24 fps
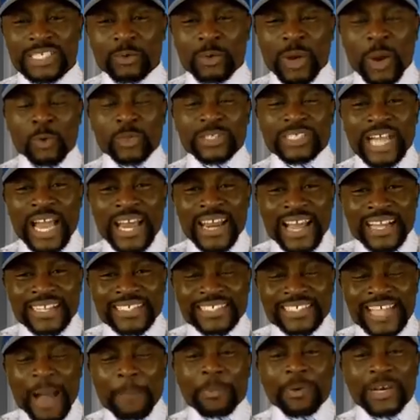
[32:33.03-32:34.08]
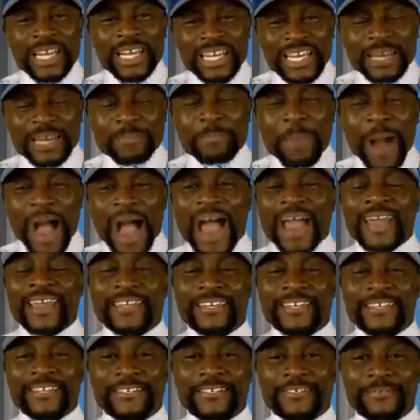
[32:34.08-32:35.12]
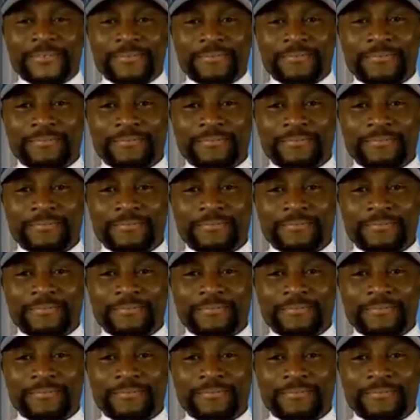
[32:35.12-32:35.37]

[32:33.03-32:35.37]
And which kind of example it lead by.